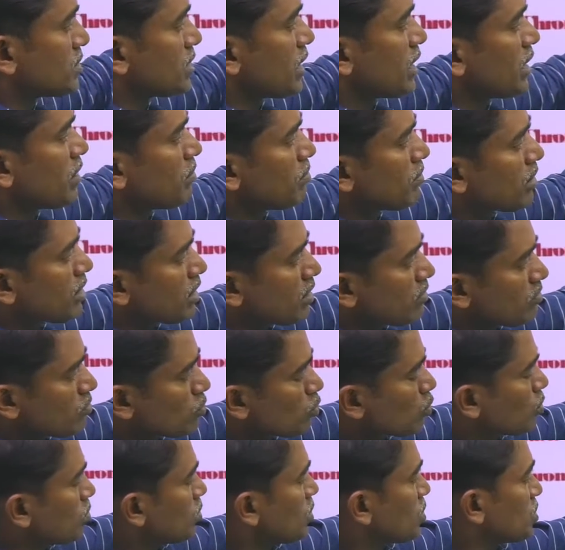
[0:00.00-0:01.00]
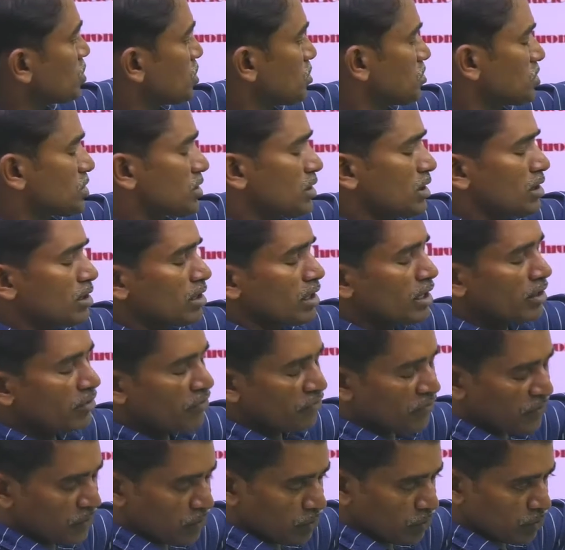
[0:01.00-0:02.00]
the number of chromosomes are
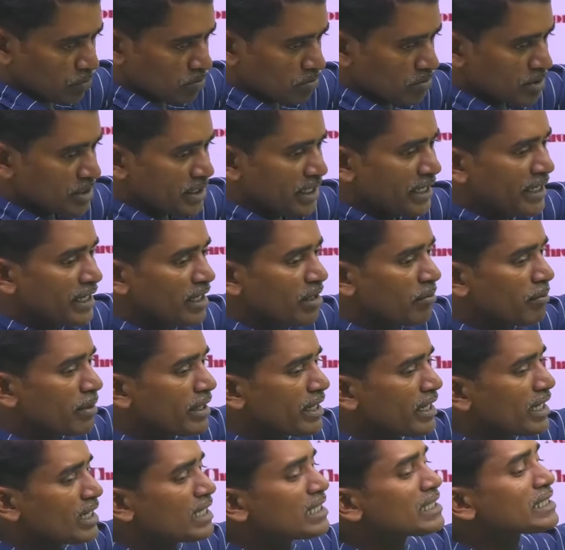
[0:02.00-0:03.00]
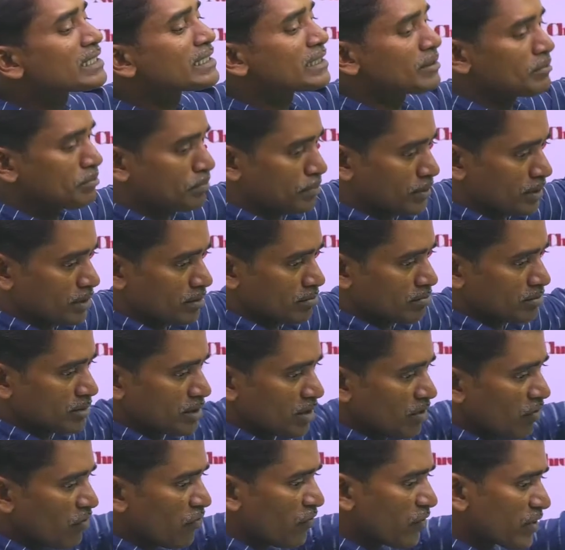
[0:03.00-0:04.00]
few, genetic material is simple
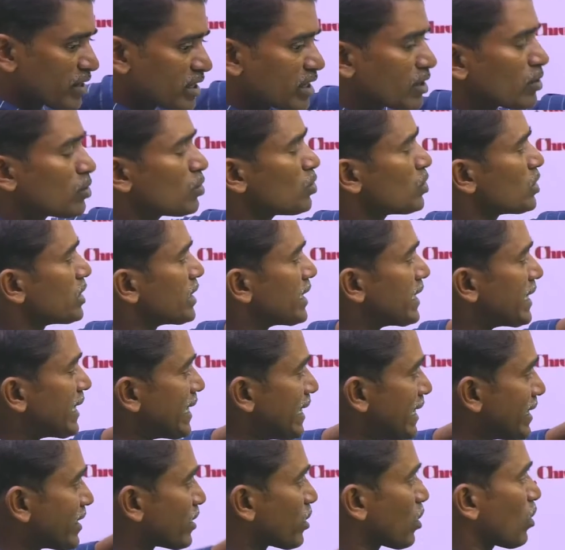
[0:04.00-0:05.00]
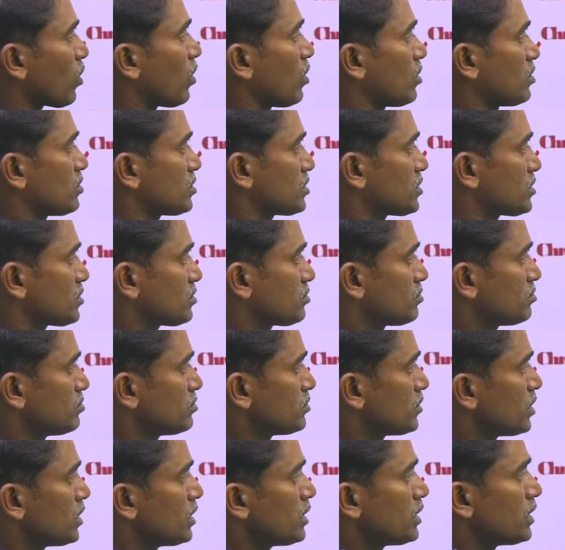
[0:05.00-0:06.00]
without introns.
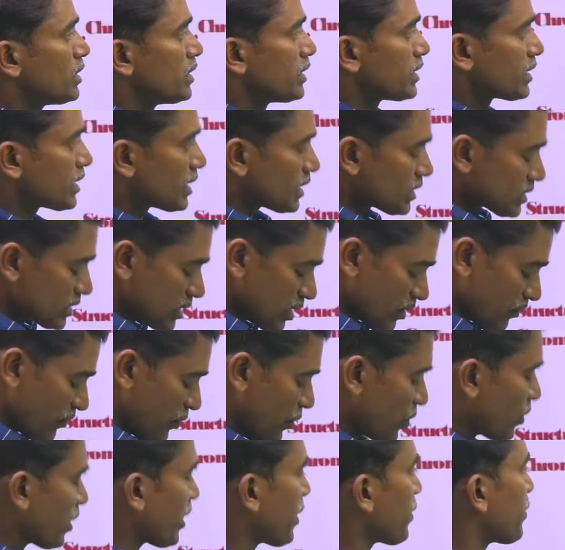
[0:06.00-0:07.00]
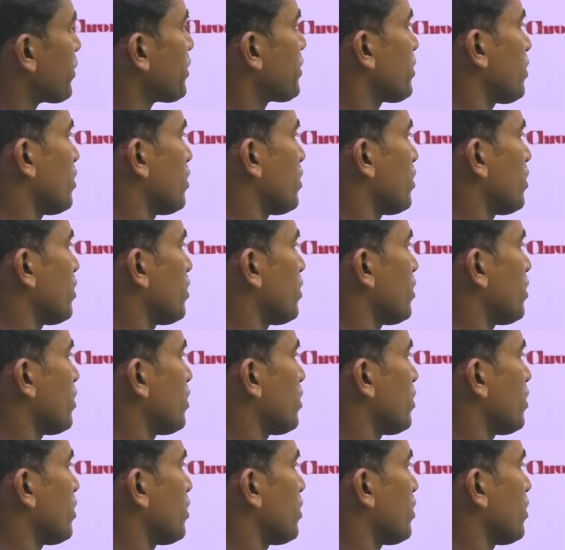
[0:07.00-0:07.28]
In case of eukaryotic